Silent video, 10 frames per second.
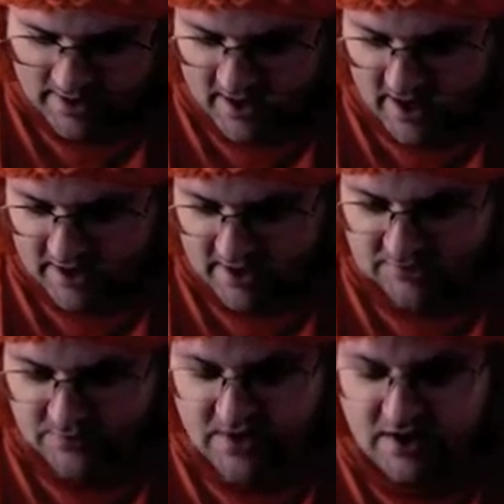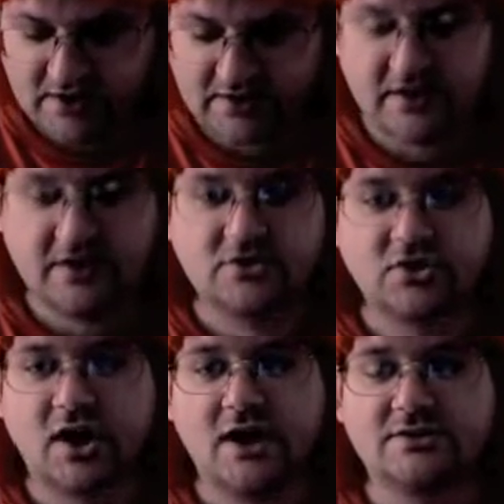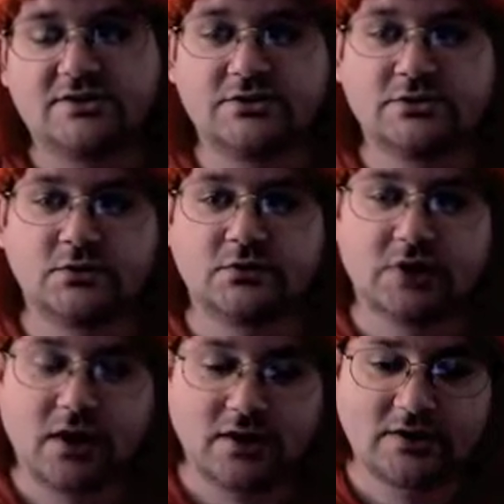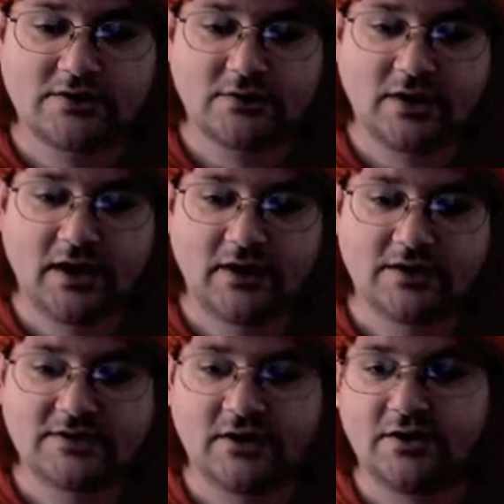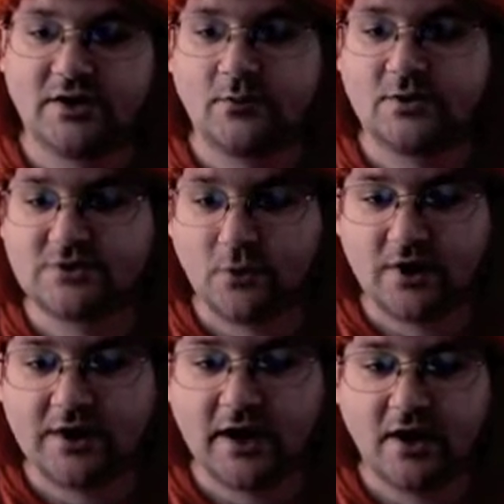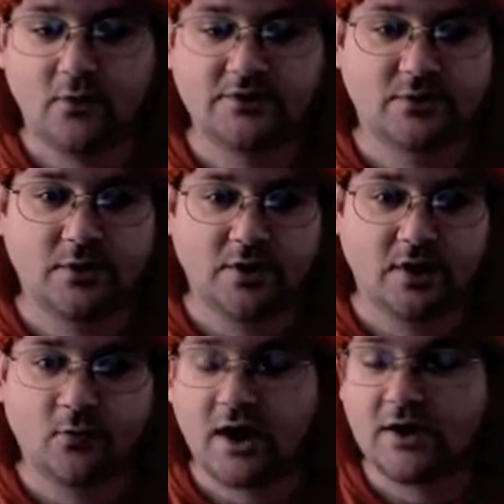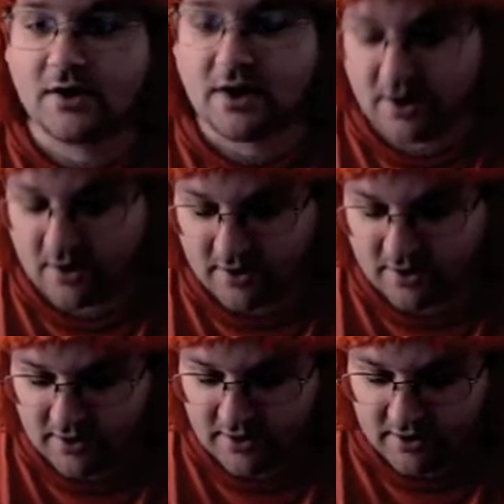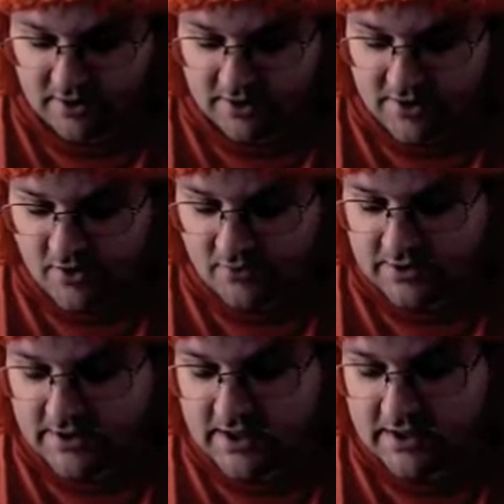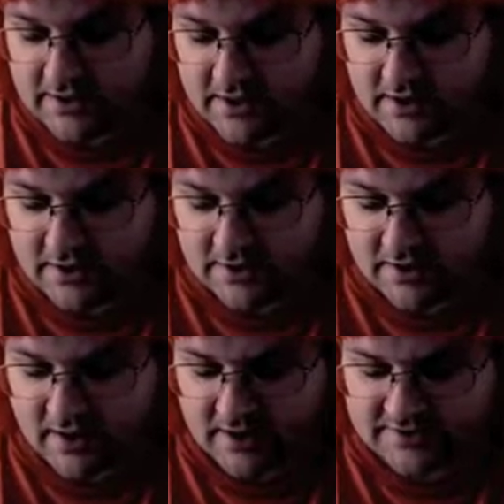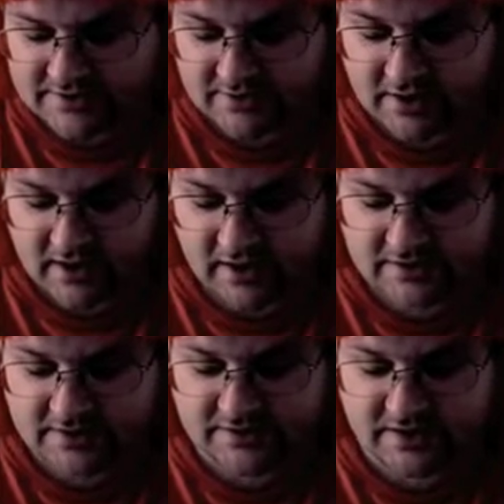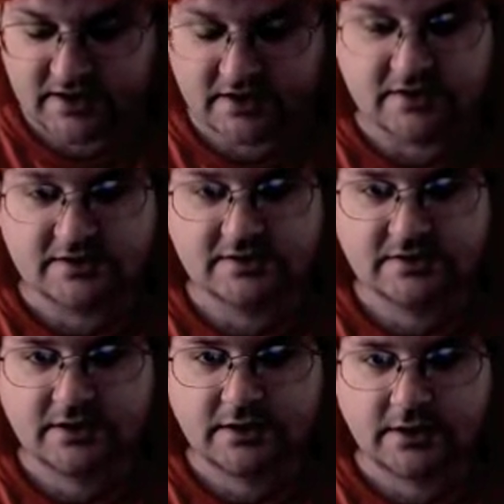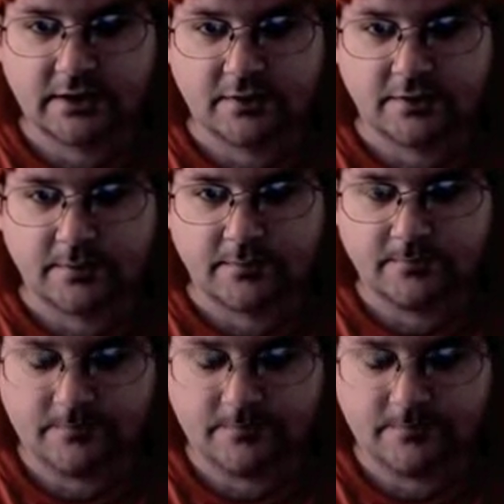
And as Reed then tries to talk to Annihilus, telling him what's going down, what's going on, why they're here, the only thing that Annihilus can say is, kill them.